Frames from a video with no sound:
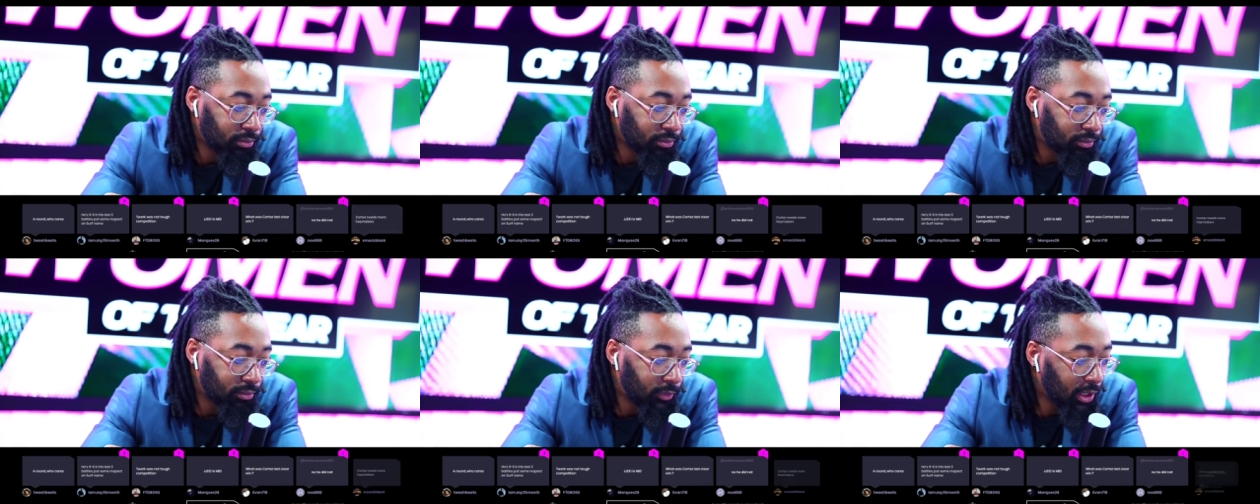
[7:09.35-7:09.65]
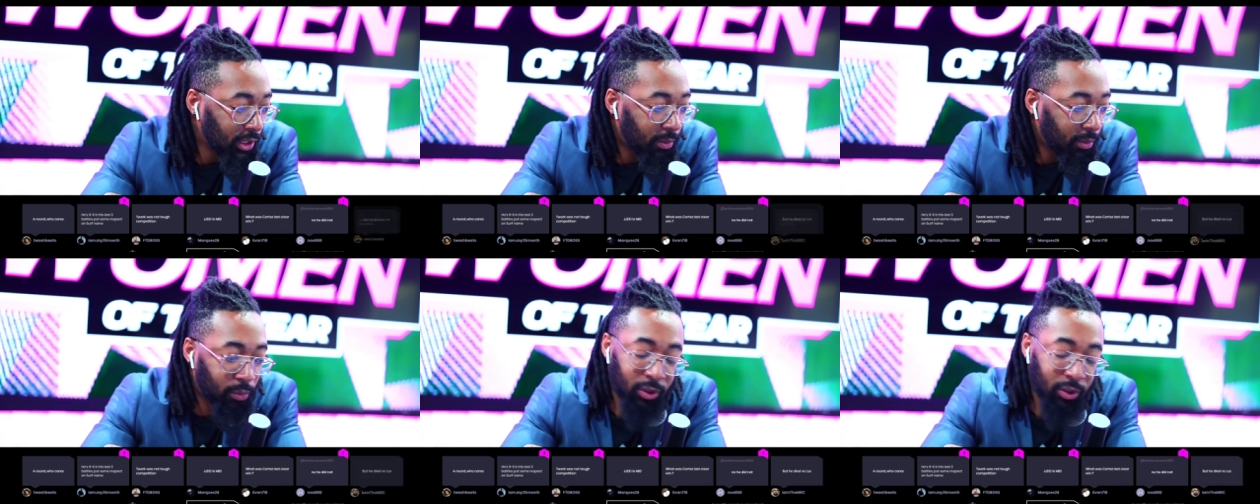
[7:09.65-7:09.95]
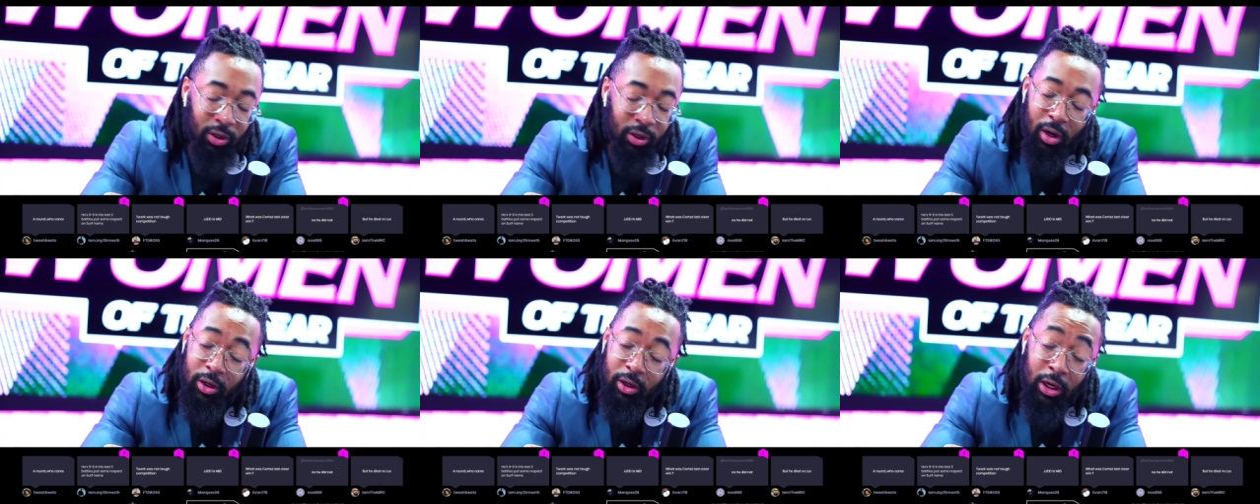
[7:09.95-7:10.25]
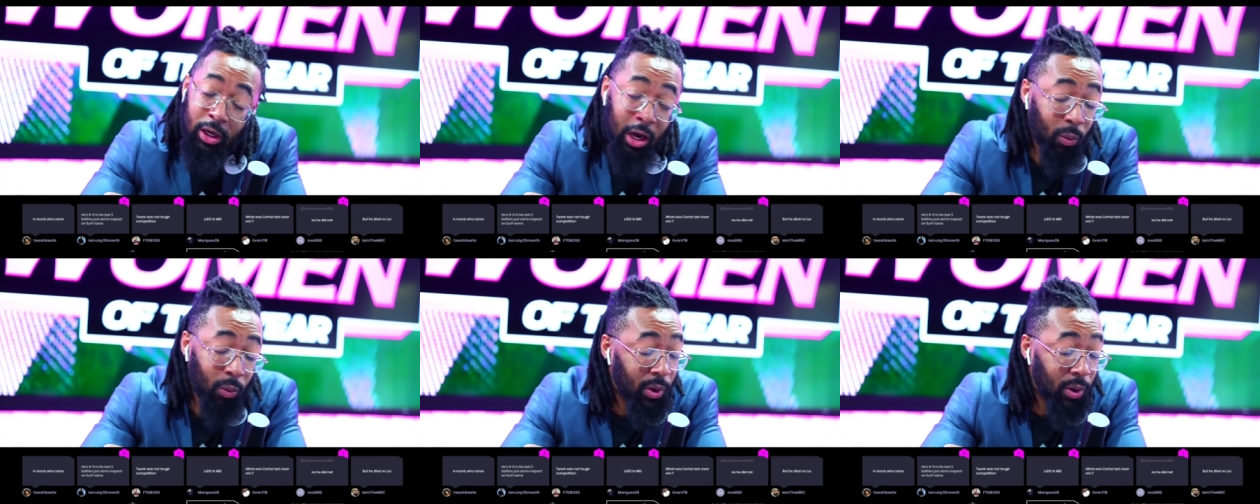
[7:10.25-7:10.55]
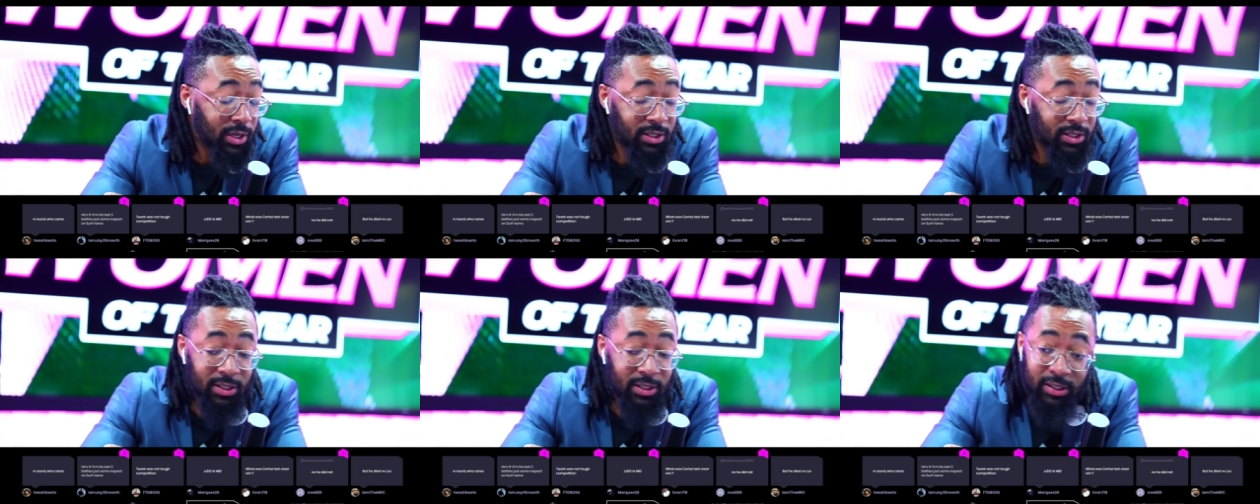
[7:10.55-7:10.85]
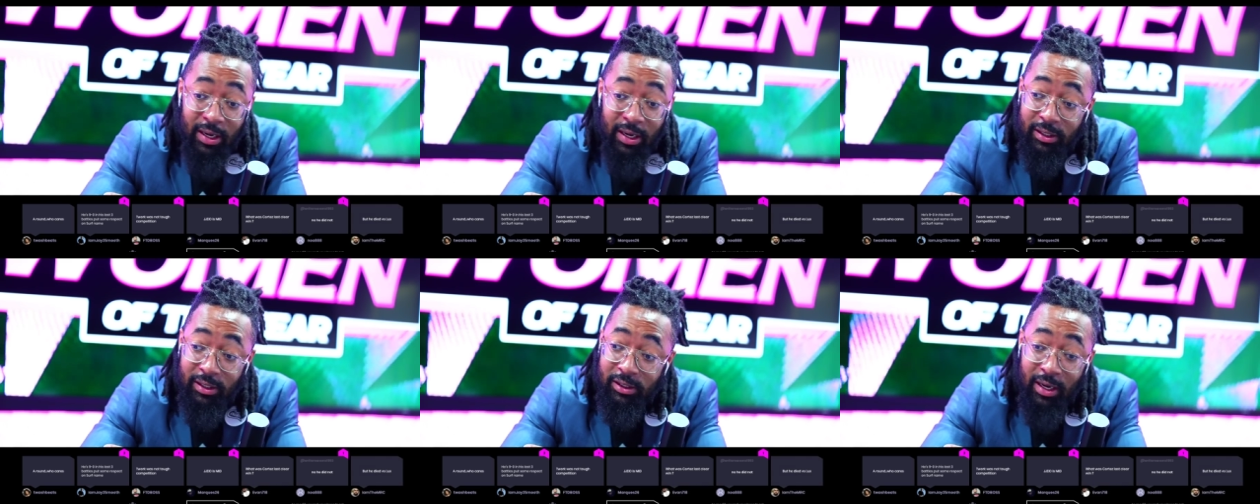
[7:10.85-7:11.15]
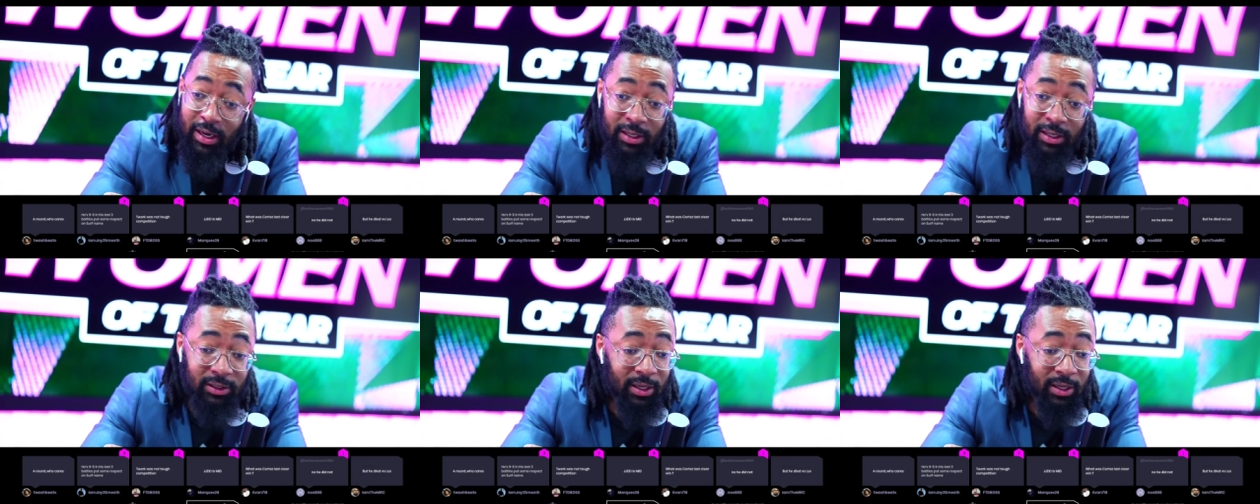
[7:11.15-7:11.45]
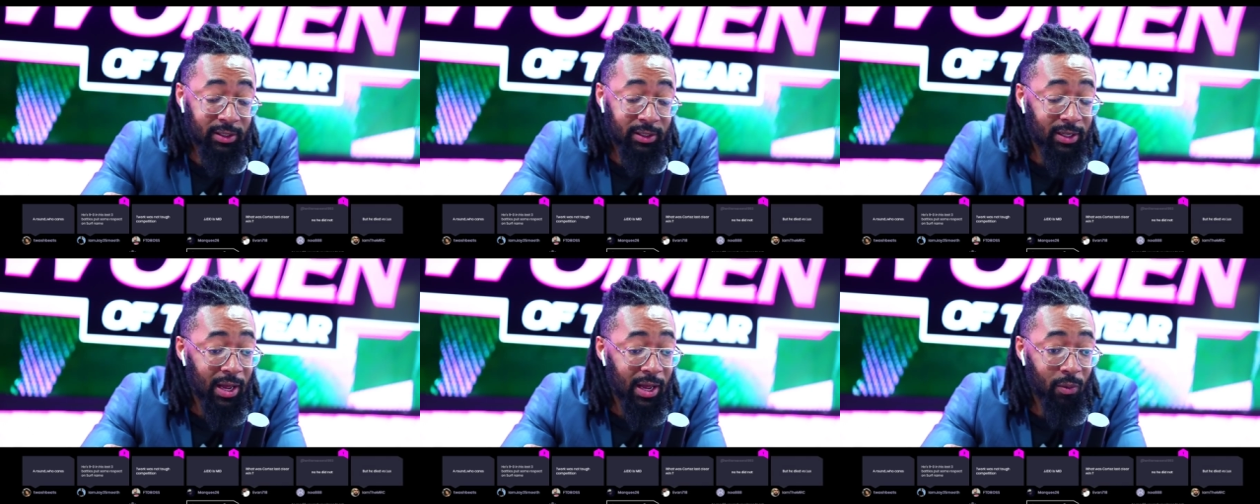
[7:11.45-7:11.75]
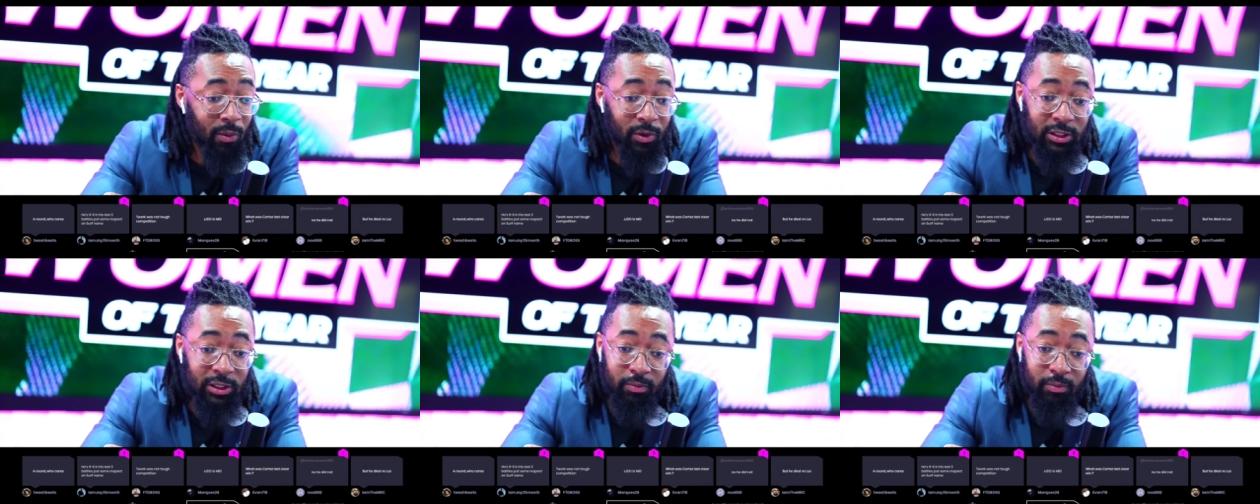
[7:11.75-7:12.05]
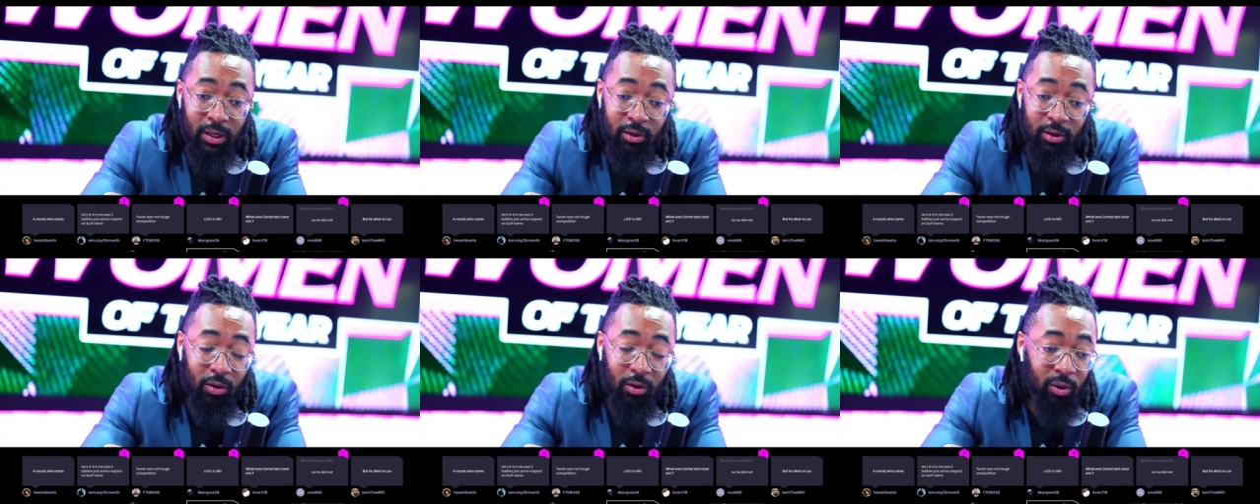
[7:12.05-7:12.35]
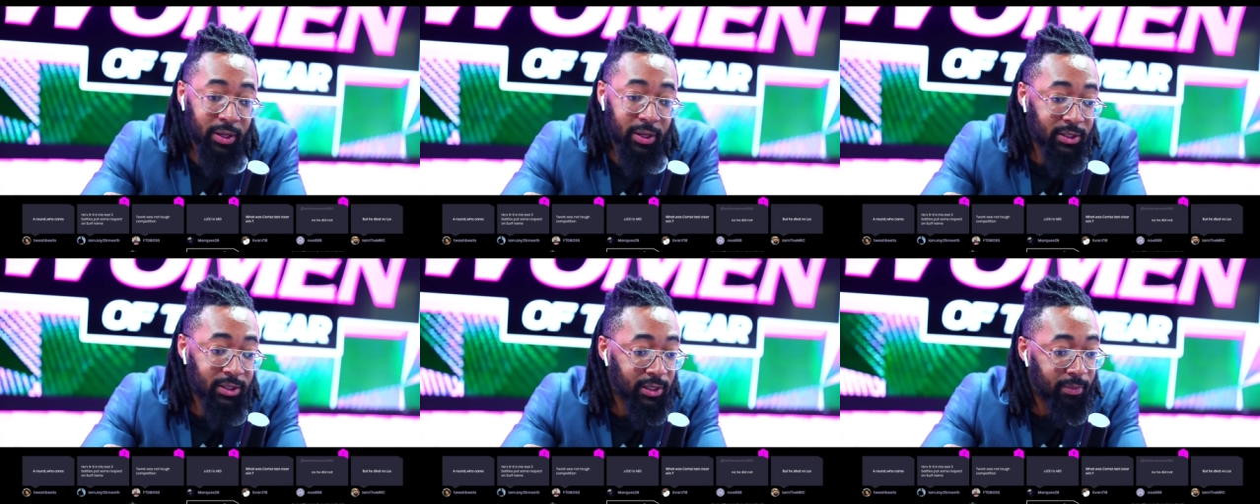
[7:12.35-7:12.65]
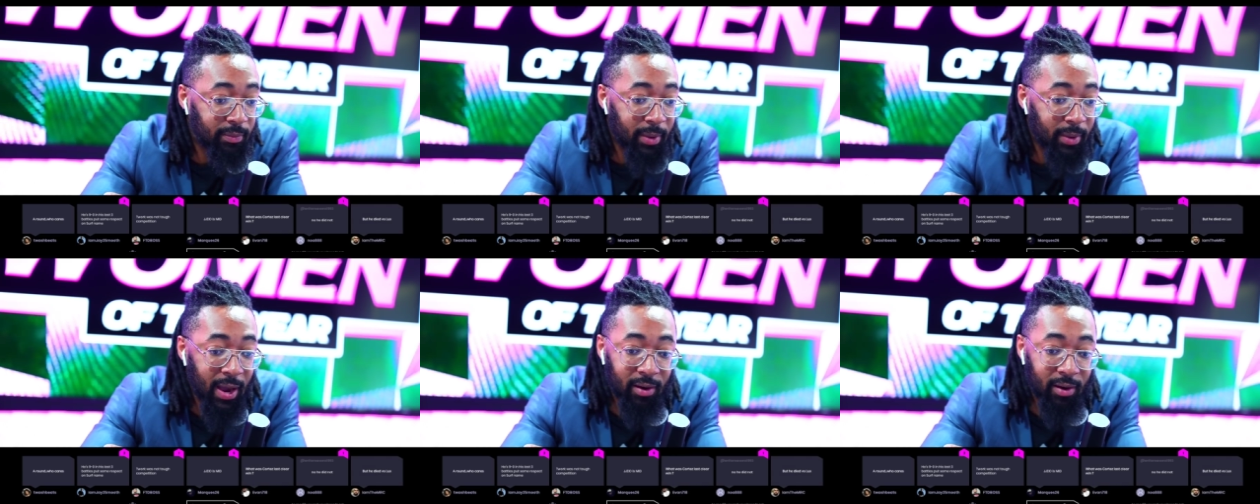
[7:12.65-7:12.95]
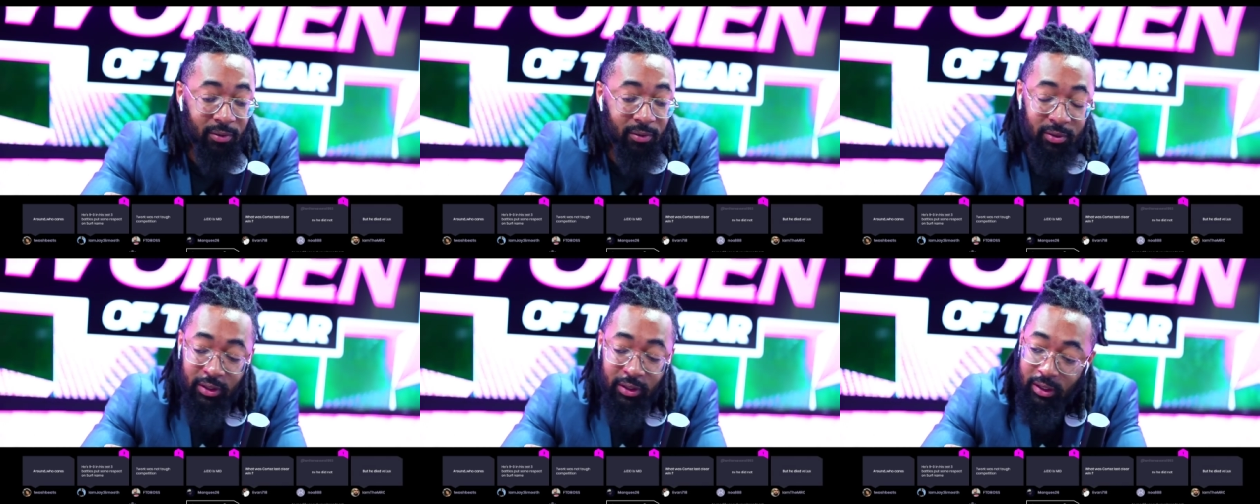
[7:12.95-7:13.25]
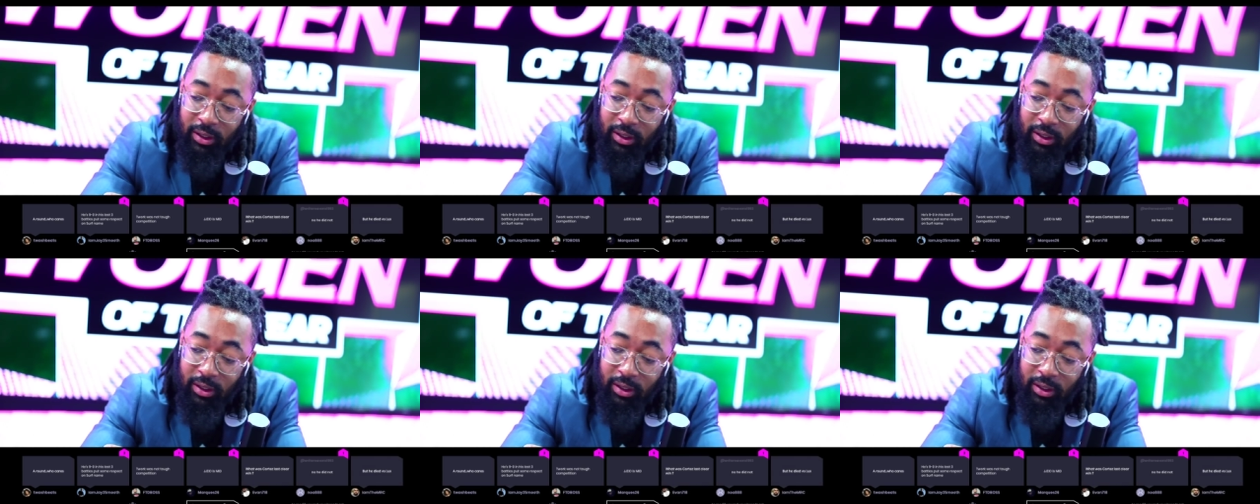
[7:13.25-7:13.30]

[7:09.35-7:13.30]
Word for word: Now, y'all wasn't saying John John Don was mid going into the battle.